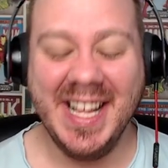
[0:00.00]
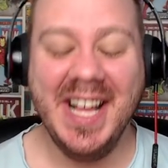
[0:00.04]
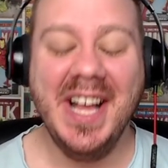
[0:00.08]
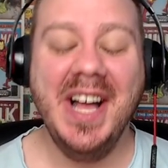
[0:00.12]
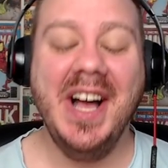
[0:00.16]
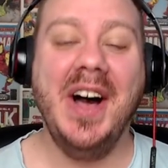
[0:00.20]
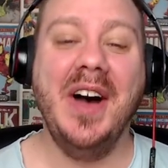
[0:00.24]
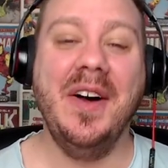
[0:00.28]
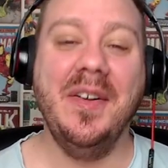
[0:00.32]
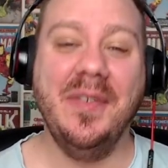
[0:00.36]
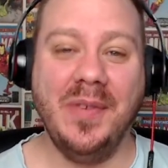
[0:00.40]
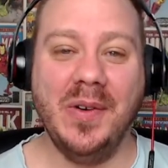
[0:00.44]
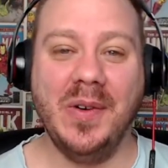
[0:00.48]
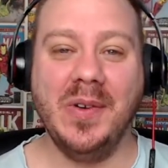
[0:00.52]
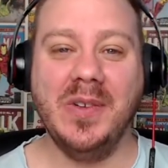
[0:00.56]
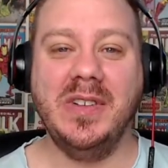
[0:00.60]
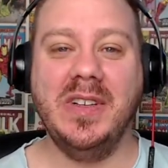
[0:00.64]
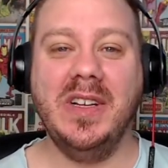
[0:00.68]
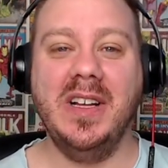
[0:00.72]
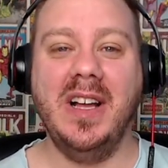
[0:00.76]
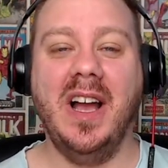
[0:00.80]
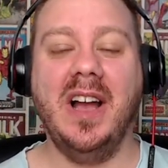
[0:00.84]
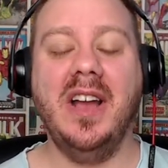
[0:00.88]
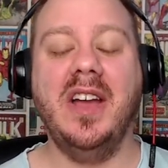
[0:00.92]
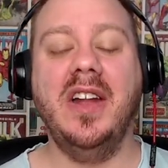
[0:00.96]
Unfortunately,
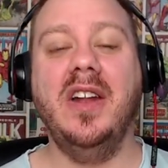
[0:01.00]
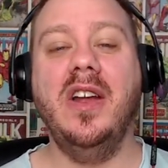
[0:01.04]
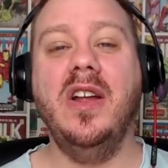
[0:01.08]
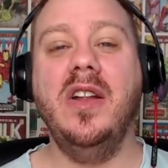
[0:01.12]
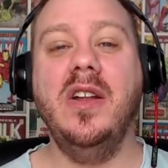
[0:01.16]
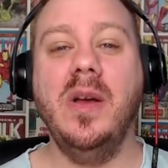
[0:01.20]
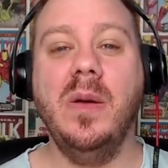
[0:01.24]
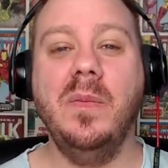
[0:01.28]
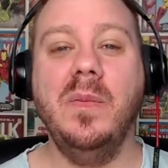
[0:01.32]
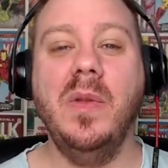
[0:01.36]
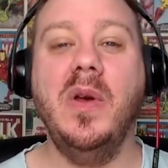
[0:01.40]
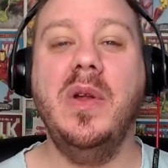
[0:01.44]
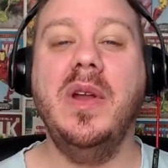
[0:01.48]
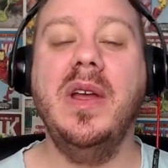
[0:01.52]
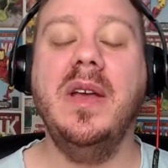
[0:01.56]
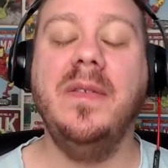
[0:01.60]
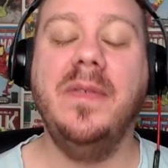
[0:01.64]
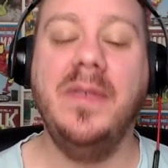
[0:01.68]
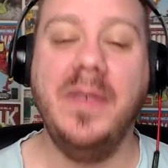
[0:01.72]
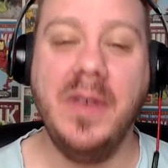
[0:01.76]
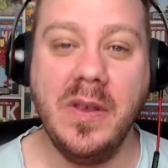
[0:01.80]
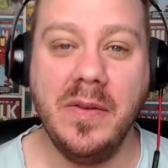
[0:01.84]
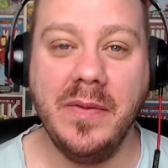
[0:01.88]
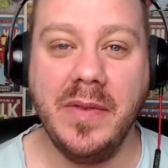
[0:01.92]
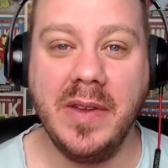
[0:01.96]
I can only upload a
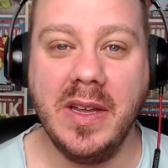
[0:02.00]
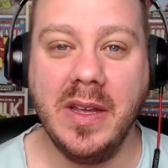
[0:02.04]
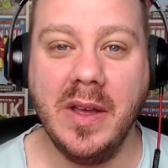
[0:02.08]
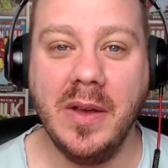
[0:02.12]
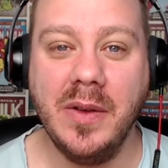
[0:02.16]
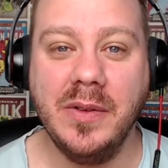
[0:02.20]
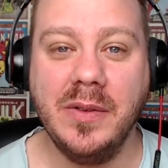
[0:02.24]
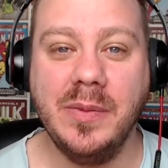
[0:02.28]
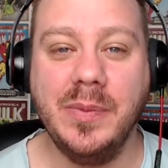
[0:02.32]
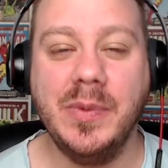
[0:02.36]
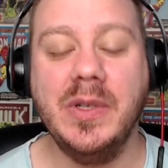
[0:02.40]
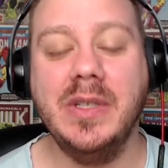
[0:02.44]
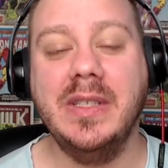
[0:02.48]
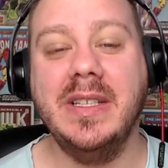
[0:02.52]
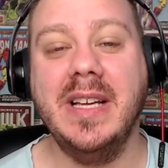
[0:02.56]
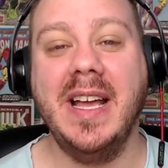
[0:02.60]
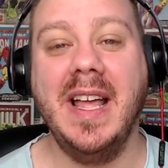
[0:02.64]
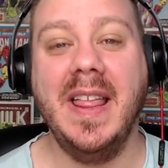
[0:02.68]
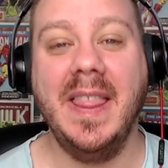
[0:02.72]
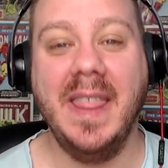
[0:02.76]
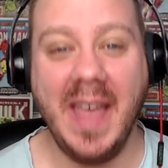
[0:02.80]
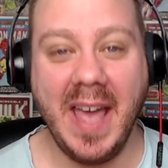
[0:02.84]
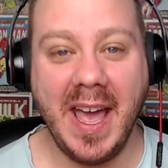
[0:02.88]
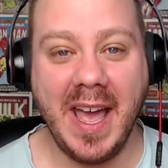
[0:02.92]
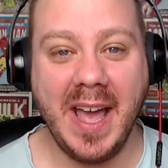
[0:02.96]
few videos per day
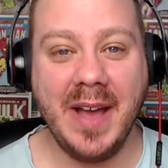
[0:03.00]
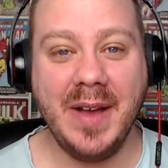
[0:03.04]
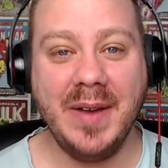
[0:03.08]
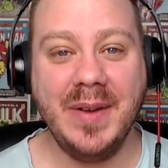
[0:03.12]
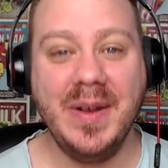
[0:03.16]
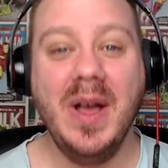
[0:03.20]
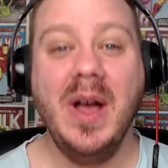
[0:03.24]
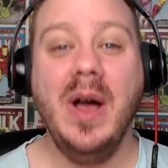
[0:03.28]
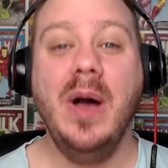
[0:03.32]
there,